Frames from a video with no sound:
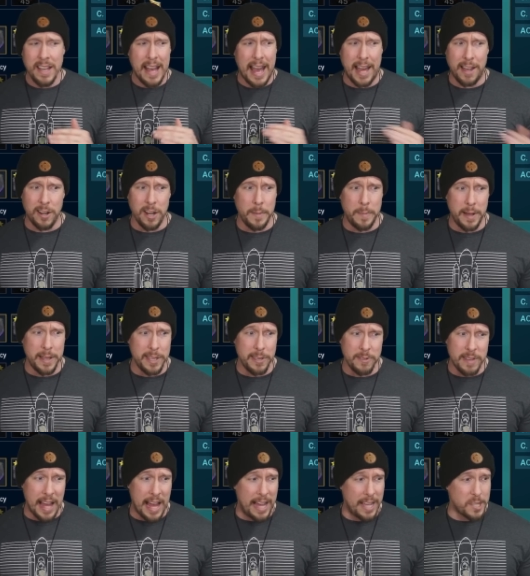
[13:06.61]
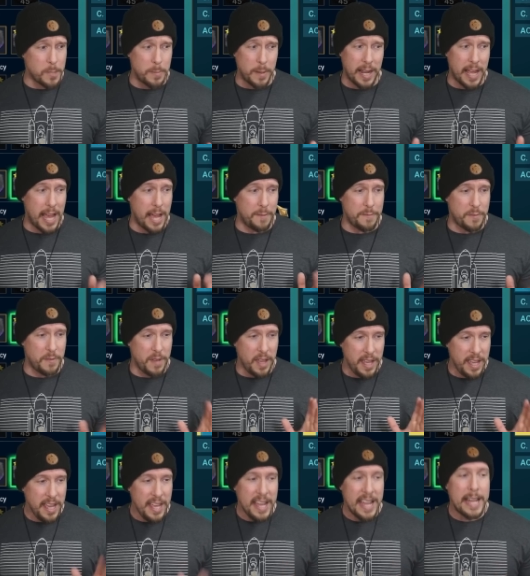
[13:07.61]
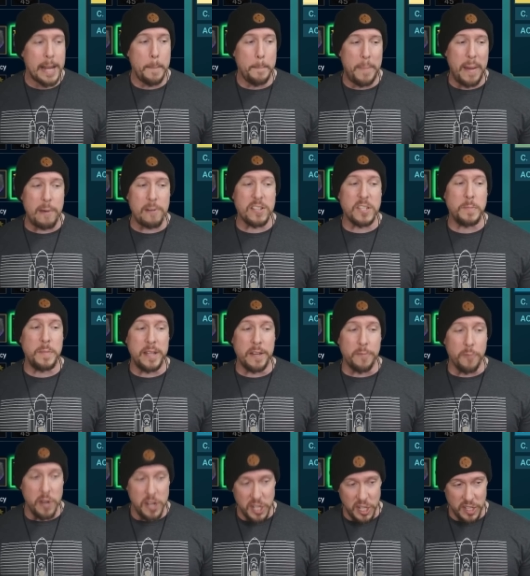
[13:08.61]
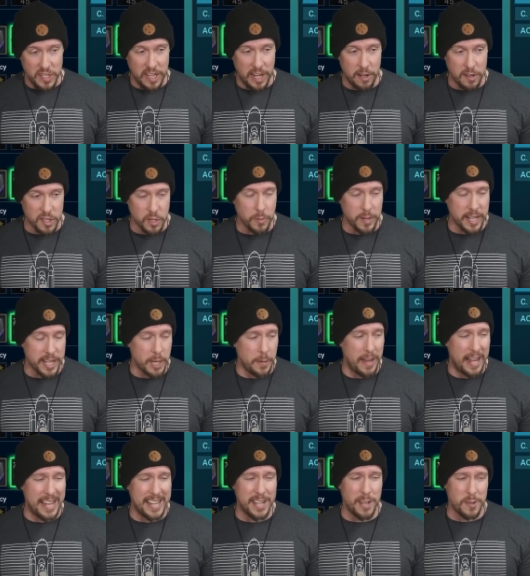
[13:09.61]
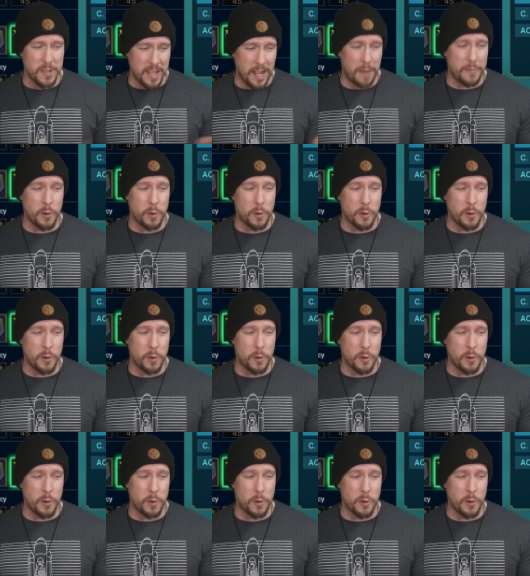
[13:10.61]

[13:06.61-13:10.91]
I don't know about you guys, but I have an embarrassment of riches there, so we're going to go ahead and use it.